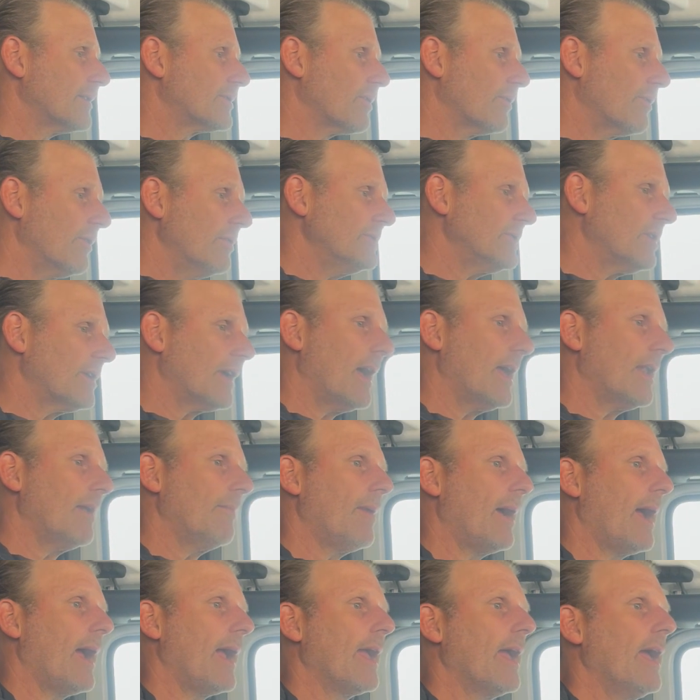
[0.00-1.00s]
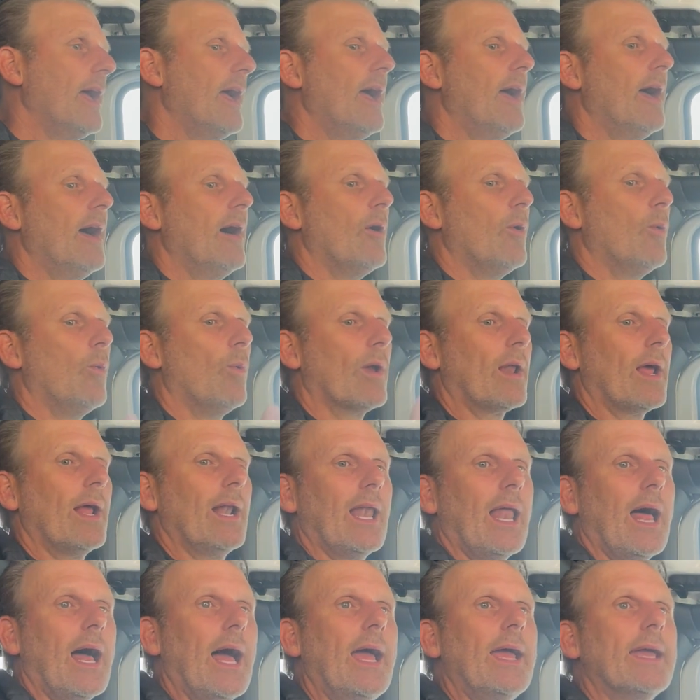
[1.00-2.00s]
So those are kind of what I
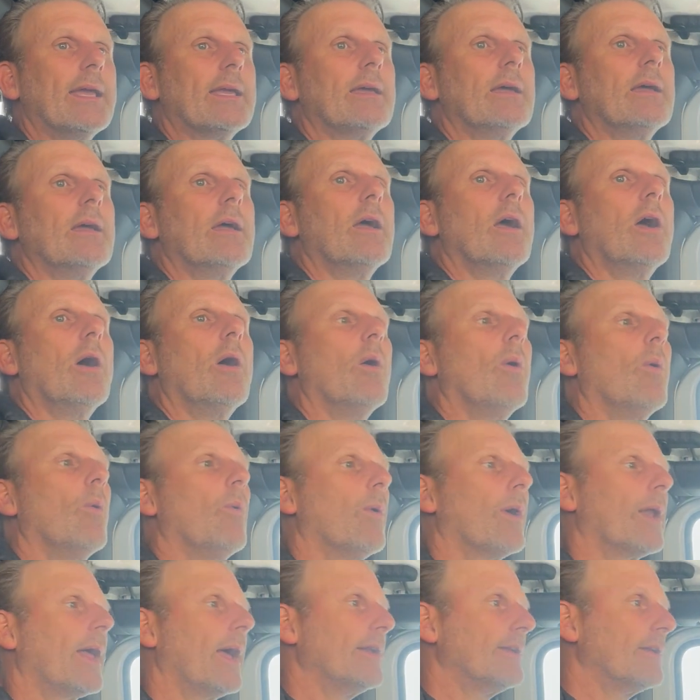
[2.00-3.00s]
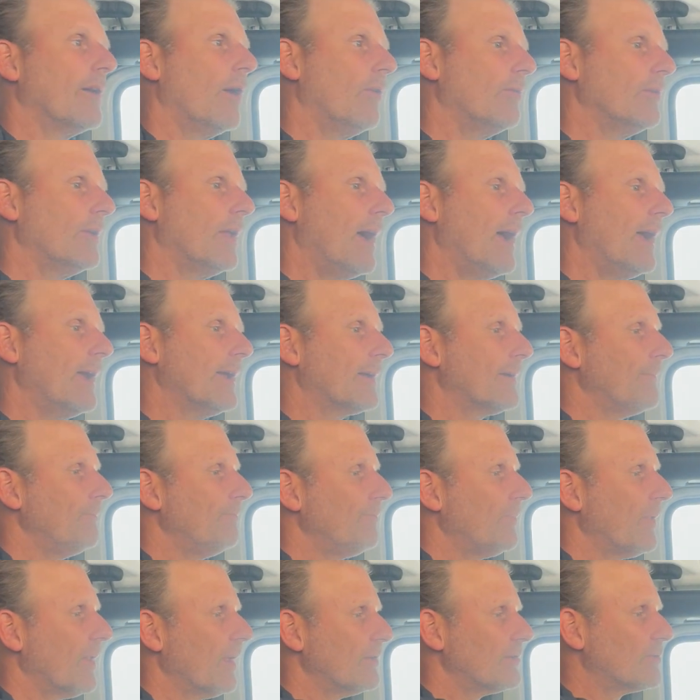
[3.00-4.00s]
like, what I don't like.
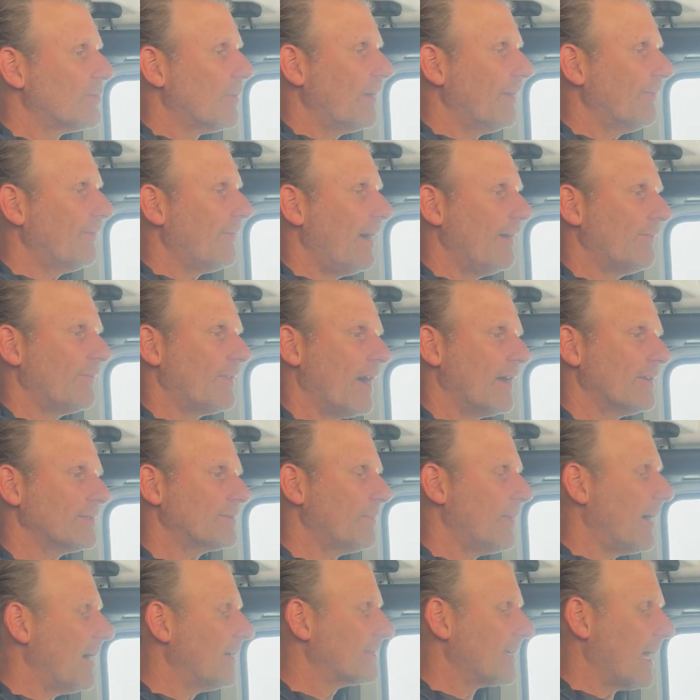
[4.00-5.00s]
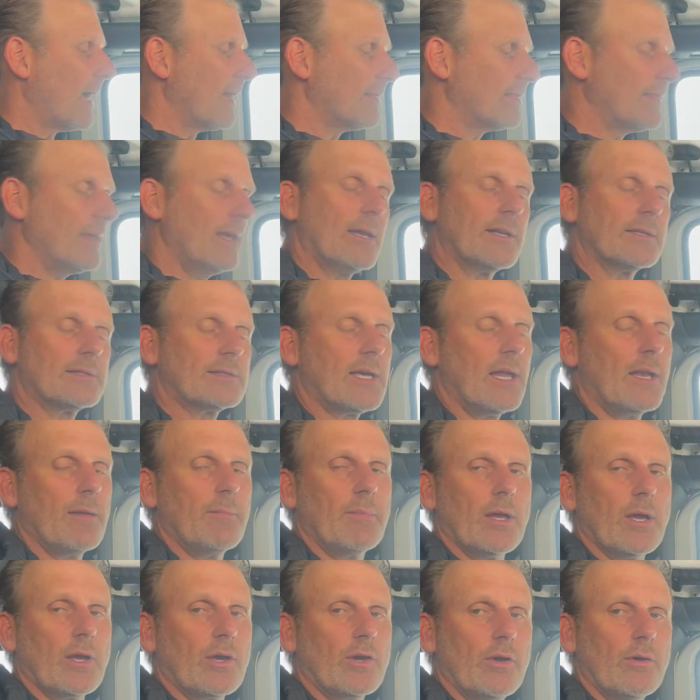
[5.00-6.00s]
25,000 miles. I think it's going to
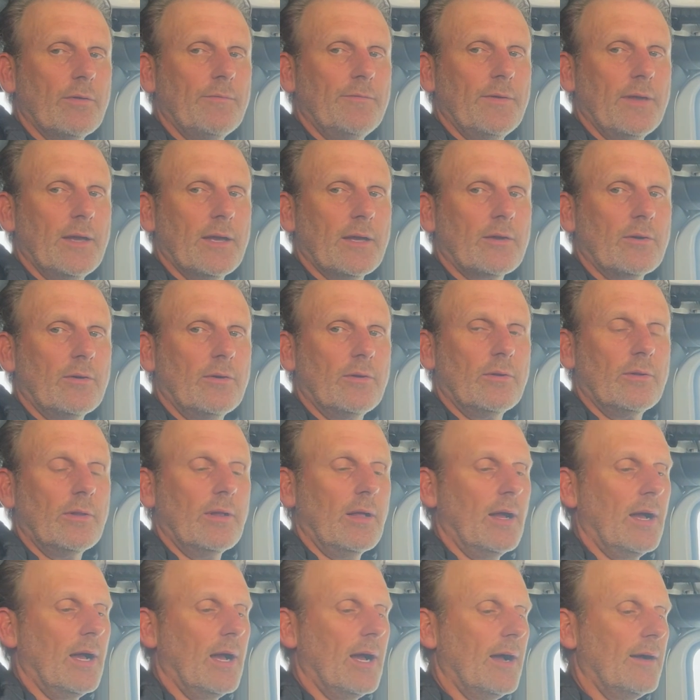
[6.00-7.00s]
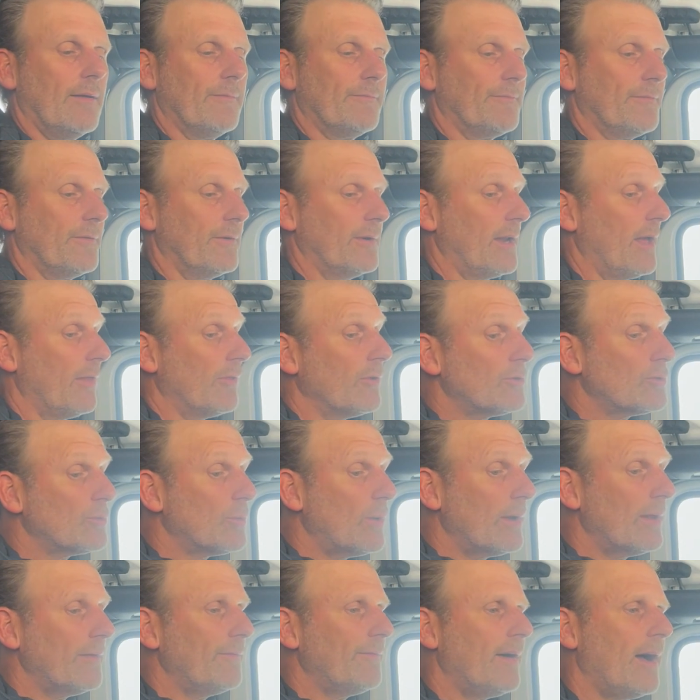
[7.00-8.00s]
be a good vehicle for another
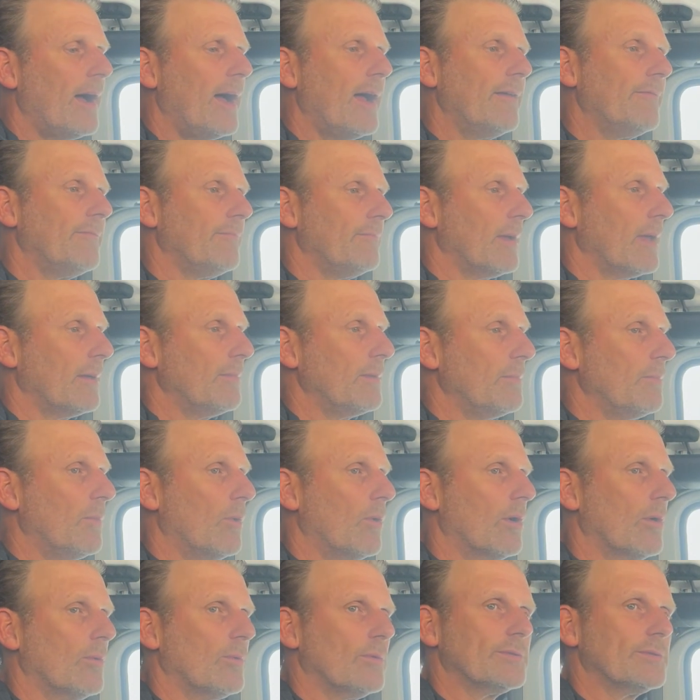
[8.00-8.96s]
25, maybe more.